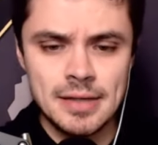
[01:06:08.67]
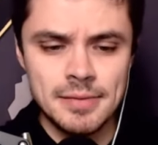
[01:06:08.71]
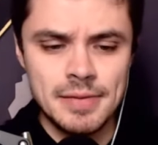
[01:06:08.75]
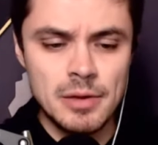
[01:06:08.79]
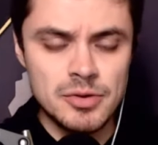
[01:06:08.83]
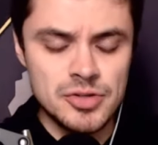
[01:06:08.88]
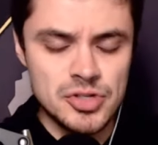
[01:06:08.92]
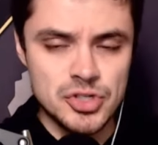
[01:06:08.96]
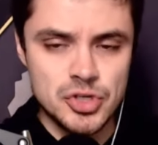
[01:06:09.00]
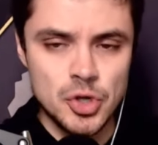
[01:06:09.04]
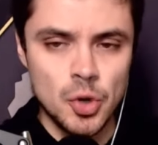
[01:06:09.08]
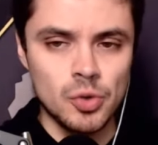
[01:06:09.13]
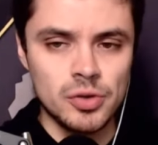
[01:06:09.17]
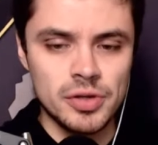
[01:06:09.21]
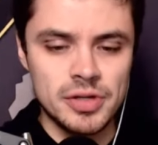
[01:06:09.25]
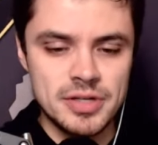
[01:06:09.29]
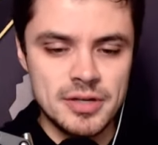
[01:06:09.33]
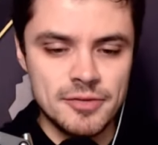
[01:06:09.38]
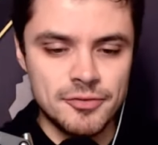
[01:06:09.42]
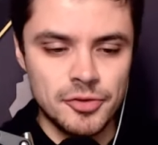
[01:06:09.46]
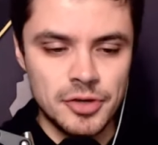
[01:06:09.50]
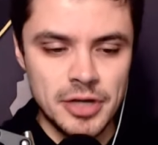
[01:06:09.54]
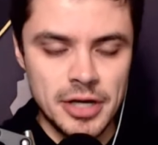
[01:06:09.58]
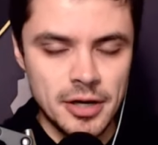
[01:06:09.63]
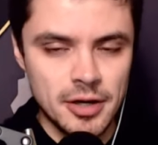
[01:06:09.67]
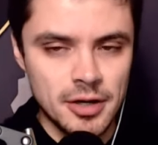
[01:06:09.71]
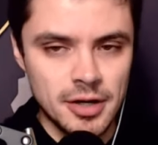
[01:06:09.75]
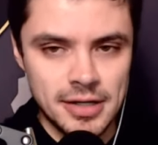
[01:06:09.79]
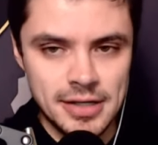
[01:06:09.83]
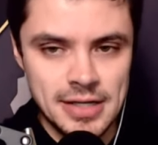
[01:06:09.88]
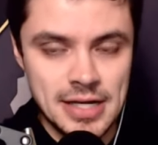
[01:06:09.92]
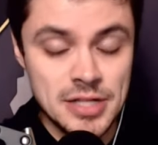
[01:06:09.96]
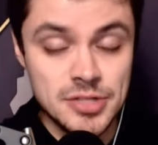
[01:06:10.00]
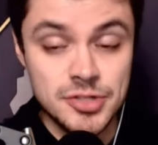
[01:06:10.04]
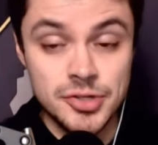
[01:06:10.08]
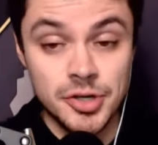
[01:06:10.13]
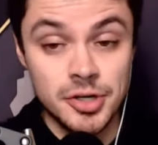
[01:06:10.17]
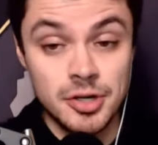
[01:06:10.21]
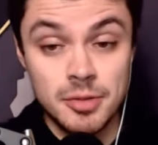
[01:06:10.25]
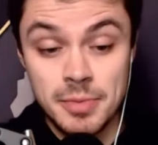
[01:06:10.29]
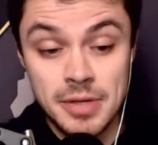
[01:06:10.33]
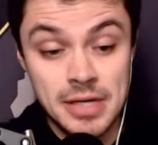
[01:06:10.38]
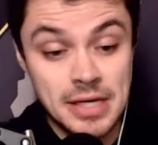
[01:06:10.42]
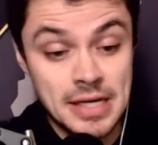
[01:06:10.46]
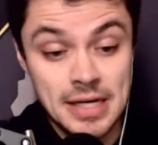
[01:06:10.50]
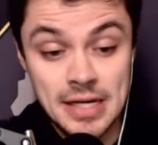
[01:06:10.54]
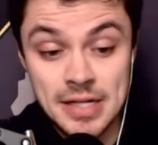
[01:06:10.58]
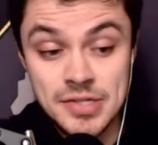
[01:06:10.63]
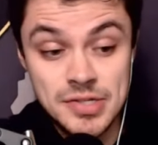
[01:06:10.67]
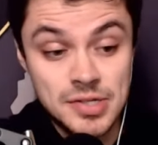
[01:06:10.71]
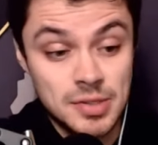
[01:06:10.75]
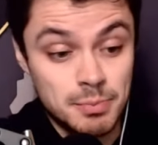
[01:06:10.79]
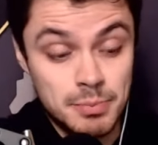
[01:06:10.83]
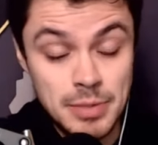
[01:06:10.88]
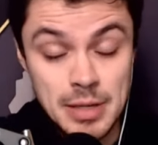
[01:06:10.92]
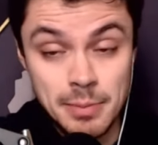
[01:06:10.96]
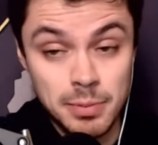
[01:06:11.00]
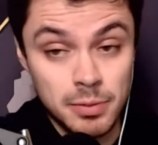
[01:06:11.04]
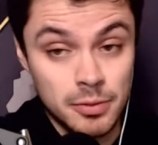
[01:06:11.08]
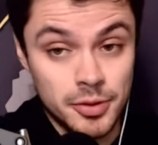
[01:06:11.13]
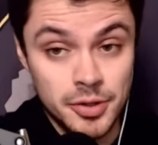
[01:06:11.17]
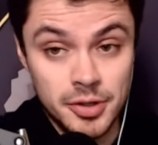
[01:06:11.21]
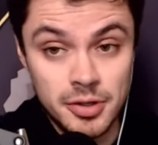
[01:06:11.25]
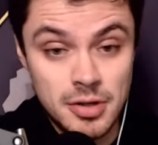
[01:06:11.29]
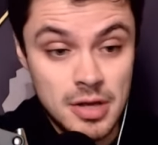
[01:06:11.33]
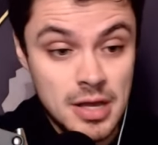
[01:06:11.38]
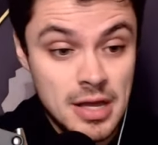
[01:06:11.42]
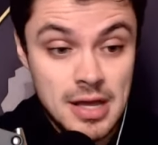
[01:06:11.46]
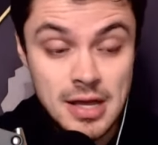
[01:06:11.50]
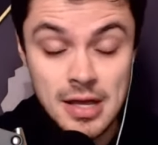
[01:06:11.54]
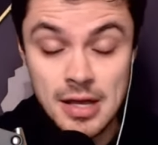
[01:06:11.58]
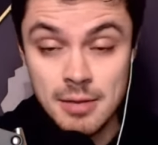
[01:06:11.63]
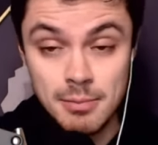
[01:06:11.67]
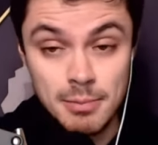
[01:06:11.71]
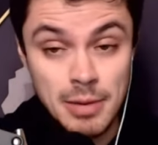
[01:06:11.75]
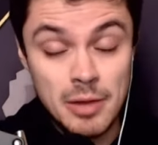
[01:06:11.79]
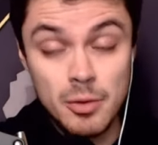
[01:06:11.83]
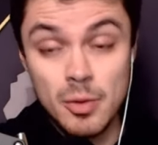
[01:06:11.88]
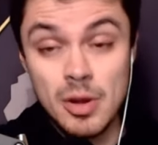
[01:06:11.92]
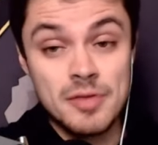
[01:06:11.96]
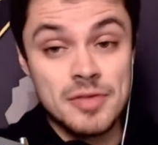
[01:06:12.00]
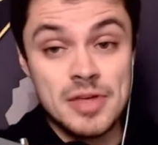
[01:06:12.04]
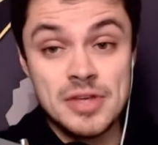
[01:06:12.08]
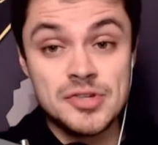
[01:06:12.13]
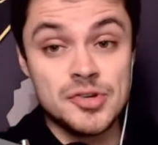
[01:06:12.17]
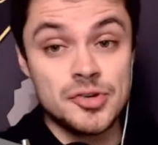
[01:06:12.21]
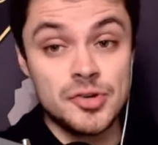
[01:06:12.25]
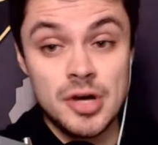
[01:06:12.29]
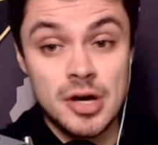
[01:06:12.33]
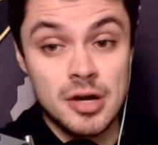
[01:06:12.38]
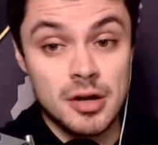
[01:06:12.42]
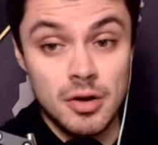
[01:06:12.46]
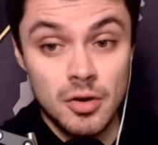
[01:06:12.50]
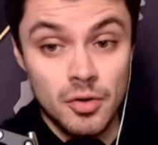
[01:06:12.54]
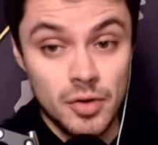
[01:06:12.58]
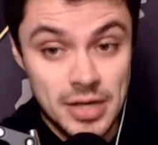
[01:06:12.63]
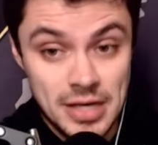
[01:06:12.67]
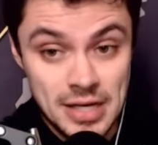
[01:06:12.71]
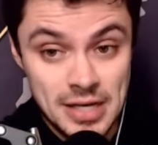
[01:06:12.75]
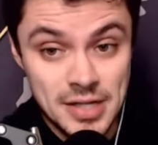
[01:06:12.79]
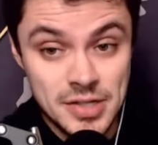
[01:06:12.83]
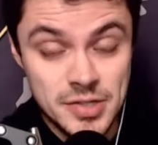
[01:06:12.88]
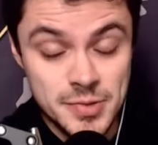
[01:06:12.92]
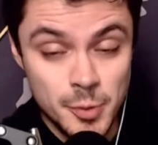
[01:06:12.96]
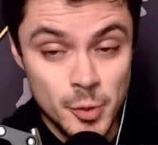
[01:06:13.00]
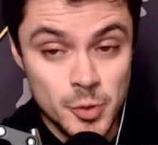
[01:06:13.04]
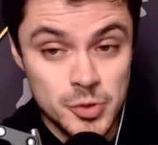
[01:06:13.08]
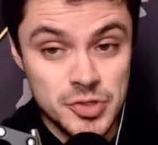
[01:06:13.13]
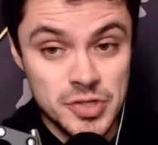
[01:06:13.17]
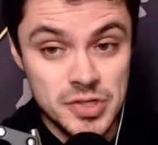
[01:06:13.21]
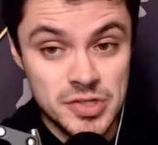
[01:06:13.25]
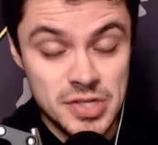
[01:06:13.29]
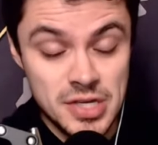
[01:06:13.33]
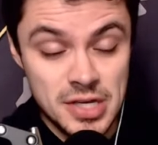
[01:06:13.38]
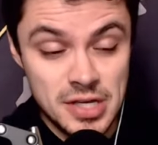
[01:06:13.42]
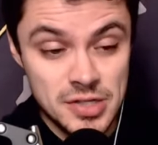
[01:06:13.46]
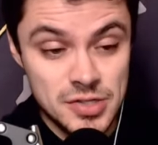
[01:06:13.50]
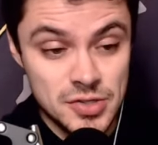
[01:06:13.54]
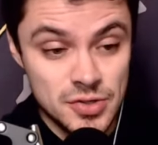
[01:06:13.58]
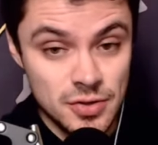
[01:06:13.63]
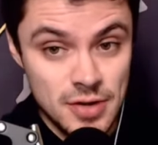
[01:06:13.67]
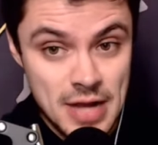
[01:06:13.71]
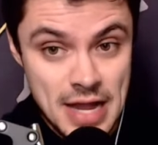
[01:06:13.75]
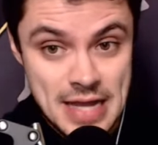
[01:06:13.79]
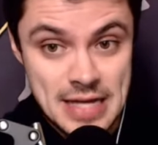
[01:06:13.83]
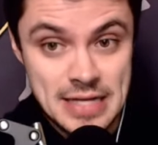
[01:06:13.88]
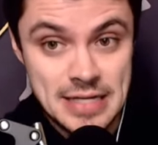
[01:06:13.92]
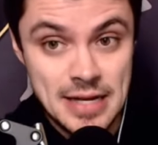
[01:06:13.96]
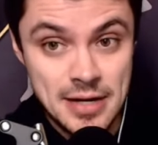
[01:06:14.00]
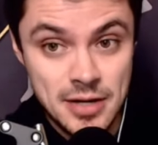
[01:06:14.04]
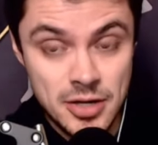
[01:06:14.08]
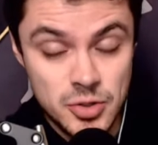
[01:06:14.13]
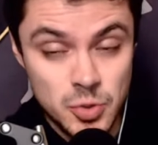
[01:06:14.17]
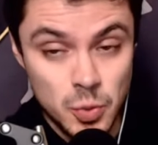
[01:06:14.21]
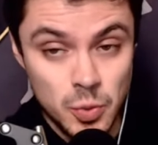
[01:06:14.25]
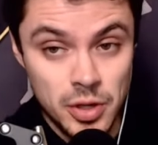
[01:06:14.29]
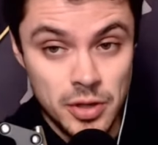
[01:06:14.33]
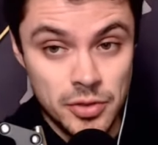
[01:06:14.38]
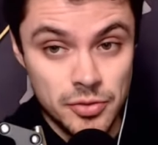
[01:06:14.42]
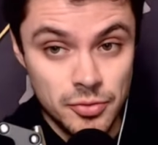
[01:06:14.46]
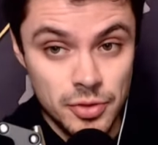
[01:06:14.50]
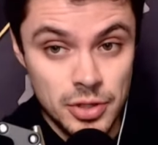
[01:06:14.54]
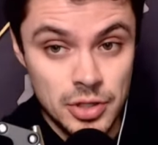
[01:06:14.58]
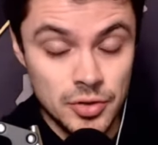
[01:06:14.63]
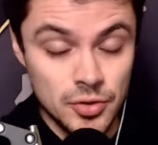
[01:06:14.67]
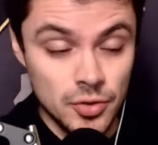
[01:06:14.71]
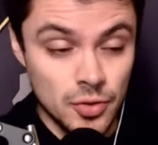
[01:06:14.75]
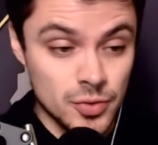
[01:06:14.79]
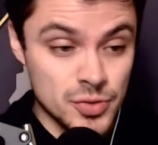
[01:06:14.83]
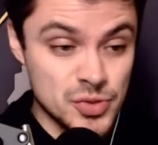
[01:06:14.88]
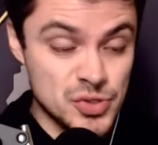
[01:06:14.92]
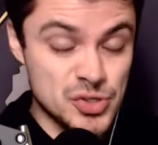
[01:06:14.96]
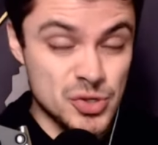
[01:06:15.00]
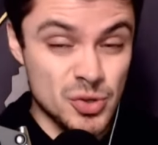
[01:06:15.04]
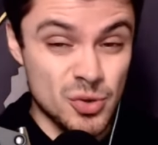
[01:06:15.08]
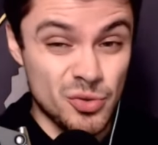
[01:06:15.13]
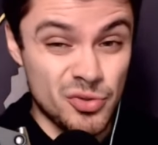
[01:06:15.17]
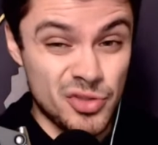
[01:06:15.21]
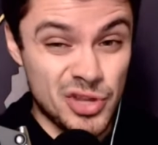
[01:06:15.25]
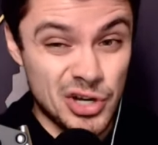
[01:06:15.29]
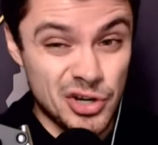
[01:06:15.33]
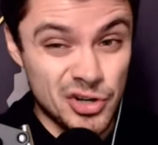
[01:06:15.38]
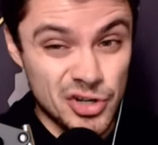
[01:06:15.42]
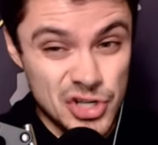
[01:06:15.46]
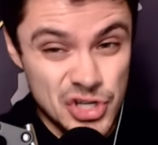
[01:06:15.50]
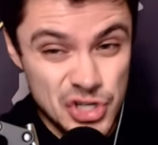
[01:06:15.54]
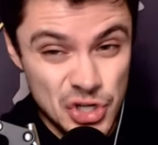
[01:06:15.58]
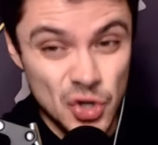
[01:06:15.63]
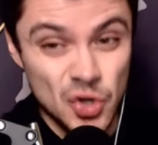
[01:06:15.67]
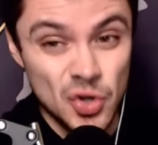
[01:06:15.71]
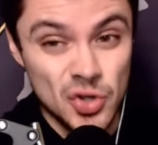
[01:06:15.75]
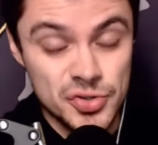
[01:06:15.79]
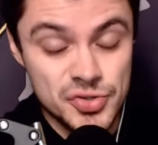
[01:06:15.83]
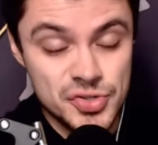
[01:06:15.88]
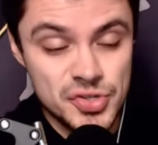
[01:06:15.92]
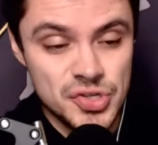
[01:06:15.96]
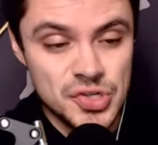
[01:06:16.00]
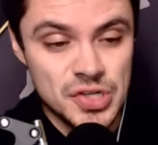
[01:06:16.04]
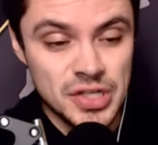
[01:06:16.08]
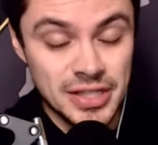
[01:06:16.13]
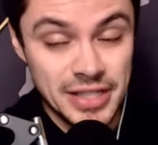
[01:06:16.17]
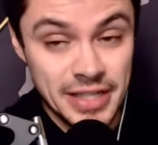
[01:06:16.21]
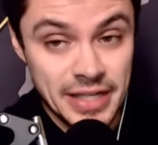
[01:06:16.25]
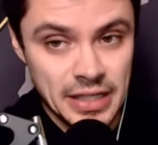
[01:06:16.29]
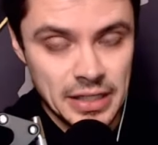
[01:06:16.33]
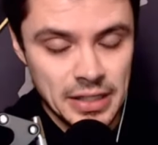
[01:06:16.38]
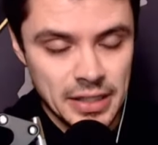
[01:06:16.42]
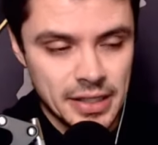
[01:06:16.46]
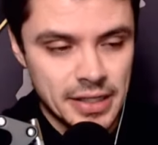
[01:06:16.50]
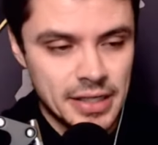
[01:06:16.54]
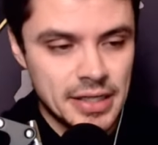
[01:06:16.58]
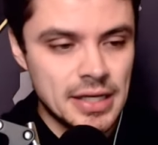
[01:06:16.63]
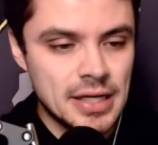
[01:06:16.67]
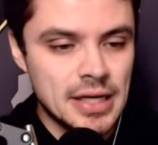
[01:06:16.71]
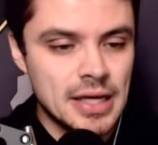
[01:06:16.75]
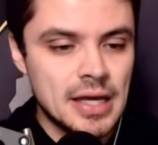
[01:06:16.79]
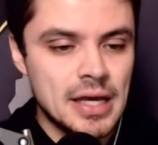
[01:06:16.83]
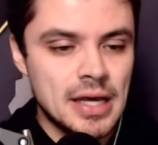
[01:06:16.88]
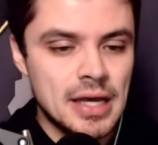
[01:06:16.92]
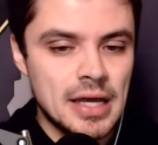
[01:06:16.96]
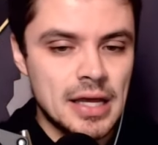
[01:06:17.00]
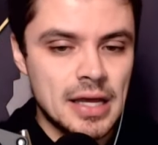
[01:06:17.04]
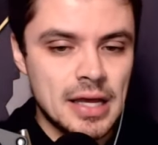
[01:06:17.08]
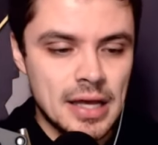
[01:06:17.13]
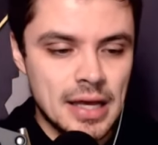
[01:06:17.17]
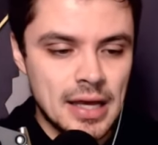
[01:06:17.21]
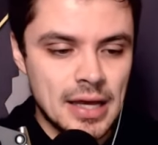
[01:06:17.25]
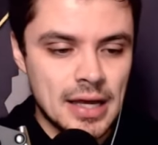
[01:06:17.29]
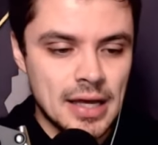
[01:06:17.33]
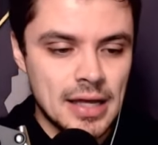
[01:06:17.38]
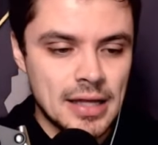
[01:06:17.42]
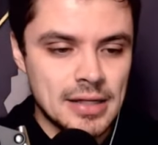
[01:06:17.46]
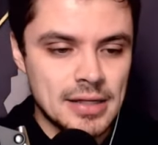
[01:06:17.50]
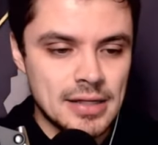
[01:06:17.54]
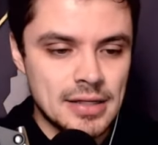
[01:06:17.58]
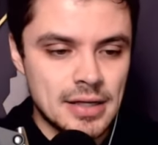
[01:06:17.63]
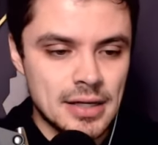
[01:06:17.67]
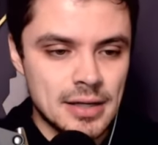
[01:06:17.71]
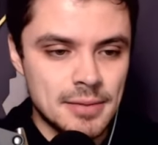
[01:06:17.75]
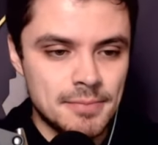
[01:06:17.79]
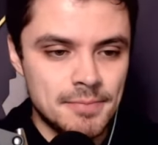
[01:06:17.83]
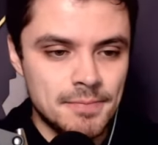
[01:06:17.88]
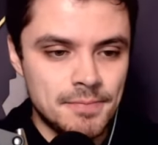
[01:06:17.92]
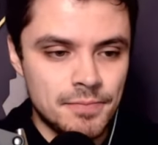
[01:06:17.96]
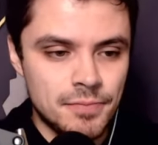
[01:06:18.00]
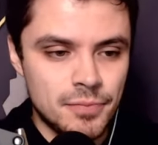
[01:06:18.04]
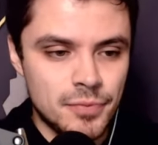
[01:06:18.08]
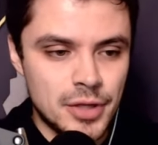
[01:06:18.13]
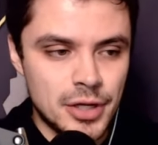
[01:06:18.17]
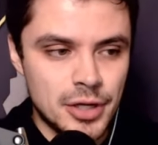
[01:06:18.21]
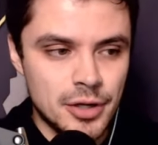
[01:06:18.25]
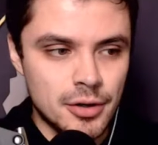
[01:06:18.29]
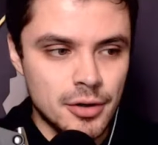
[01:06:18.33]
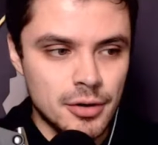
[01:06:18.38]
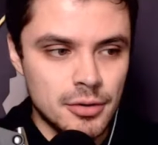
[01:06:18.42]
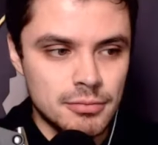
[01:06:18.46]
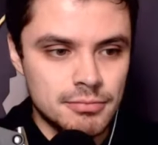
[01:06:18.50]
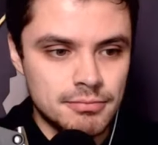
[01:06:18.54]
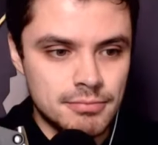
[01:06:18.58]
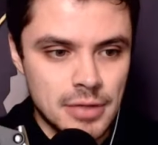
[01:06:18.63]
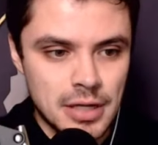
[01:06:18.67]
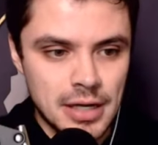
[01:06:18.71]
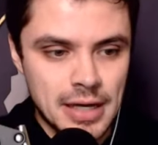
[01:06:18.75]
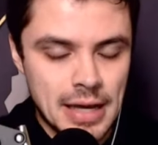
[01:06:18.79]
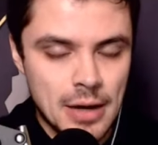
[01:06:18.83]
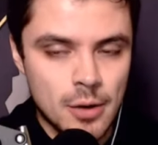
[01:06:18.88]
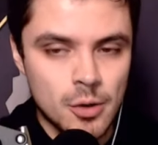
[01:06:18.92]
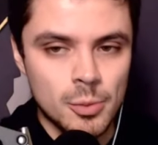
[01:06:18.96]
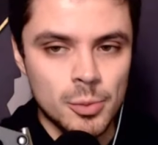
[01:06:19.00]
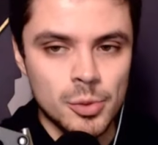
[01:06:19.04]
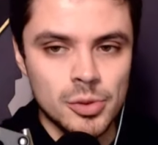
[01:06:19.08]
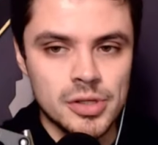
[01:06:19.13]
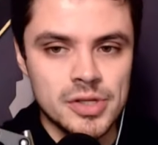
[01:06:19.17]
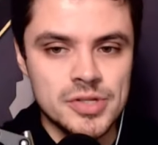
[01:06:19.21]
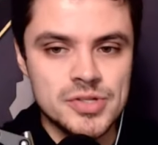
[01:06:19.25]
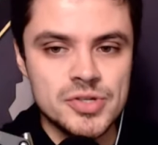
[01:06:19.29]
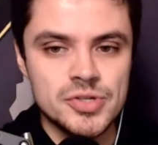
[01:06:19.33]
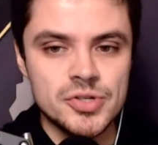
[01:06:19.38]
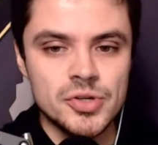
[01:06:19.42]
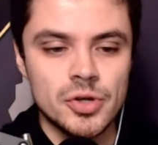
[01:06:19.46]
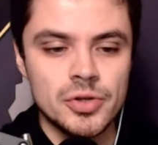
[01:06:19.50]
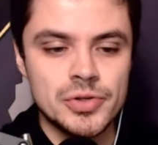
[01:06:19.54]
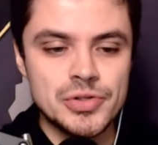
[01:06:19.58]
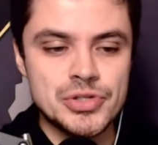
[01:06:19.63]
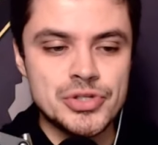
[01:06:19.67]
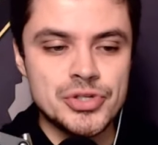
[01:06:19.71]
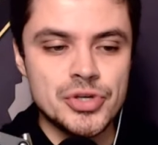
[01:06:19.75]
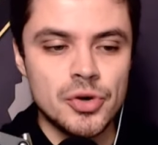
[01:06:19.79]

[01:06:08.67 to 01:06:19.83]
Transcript: That was a totally different era. Kids are going to be kids, and people are going to, by the way, these are not all kids. Most of these kids are 18 to 23 year olds. So they're adults legally, and they're accountable as adults.